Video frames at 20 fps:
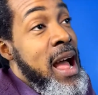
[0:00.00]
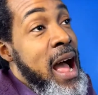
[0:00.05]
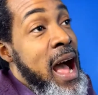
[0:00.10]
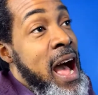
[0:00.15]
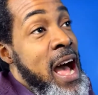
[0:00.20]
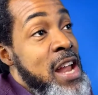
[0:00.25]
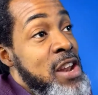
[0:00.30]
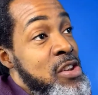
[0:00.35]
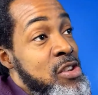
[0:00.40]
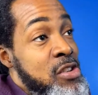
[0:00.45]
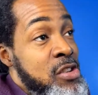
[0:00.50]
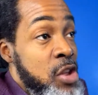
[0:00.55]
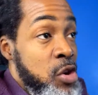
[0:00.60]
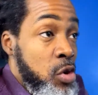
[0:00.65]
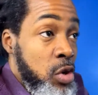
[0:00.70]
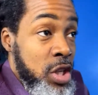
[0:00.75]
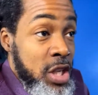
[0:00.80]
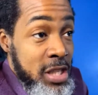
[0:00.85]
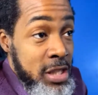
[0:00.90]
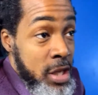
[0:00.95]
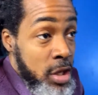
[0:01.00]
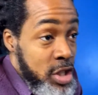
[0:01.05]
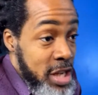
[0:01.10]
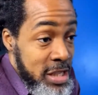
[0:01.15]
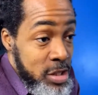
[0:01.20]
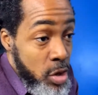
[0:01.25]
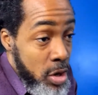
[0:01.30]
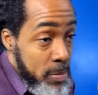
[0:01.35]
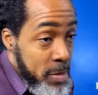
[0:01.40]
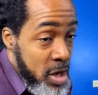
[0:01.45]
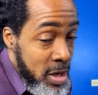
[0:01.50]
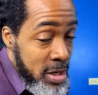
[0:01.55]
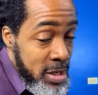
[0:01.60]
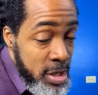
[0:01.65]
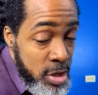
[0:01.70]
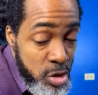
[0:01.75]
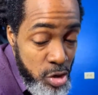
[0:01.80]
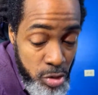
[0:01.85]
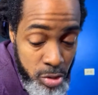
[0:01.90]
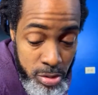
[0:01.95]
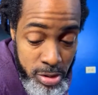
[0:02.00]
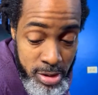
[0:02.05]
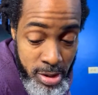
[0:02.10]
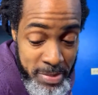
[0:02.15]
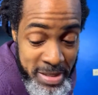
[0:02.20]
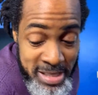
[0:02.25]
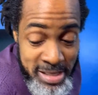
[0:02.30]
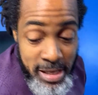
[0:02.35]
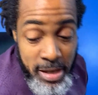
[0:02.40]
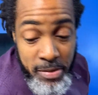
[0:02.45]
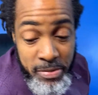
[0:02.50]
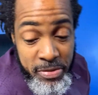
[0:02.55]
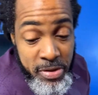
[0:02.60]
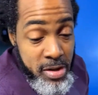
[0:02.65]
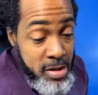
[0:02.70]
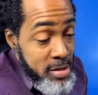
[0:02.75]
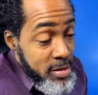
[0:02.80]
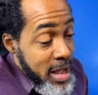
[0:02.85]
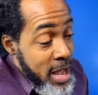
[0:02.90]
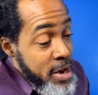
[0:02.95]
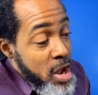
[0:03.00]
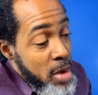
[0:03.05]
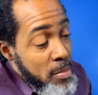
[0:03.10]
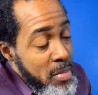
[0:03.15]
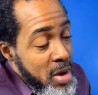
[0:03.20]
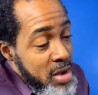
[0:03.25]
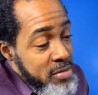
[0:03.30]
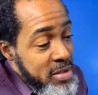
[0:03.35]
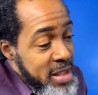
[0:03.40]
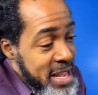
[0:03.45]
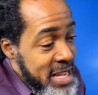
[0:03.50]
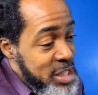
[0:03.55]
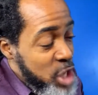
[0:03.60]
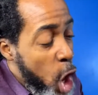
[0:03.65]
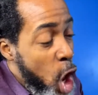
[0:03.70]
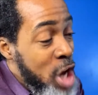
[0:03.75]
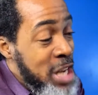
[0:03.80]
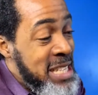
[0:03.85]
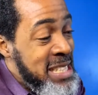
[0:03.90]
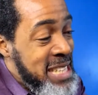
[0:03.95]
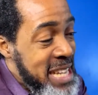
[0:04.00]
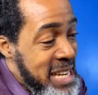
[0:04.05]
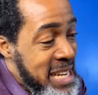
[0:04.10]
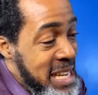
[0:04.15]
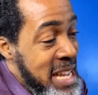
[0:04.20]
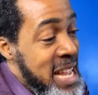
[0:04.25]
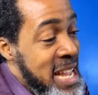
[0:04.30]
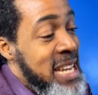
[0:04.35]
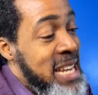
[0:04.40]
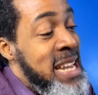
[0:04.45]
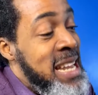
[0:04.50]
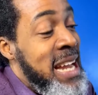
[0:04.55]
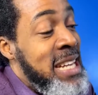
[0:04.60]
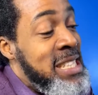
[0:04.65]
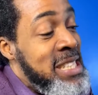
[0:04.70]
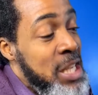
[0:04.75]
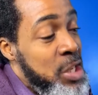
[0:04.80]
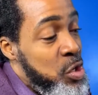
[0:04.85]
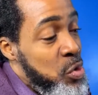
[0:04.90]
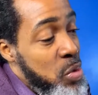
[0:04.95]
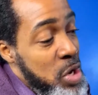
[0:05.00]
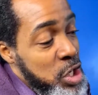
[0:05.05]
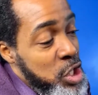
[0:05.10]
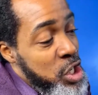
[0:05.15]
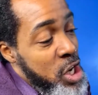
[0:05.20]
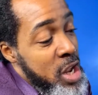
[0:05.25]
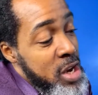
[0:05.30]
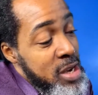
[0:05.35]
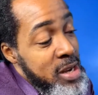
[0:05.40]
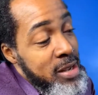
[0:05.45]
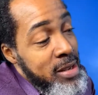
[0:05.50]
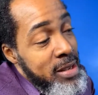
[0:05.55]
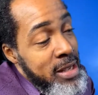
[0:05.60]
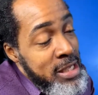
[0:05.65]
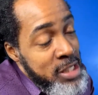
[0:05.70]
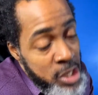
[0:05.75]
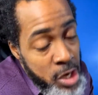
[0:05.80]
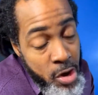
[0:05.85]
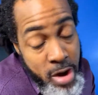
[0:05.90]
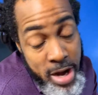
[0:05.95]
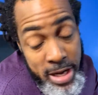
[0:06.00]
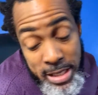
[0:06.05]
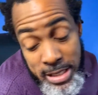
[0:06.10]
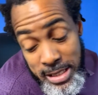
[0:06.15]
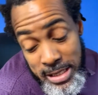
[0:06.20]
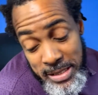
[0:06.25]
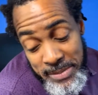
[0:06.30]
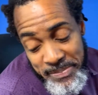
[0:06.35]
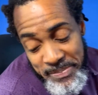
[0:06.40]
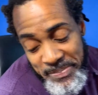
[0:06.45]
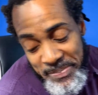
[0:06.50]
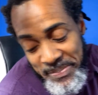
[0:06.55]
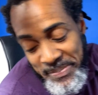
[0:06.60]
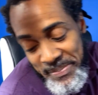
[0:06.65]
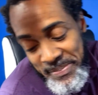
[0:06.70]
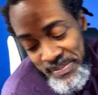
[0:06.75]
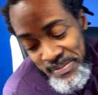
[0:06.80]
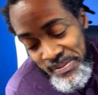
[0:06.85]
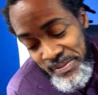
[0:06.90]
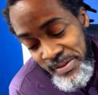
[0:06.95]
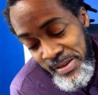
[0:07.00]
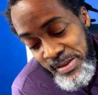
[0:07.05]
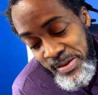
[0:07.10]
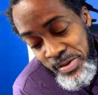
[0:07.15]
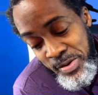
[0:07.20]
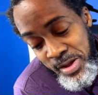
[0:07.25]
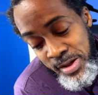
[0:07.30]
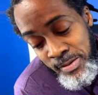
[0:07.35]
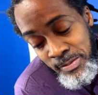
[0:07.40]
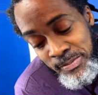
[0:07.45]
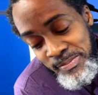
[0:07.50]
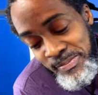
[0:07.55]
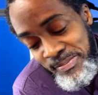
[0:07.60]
And you're just going to continue to be sick for a number of years until that situation is corrected. Okay?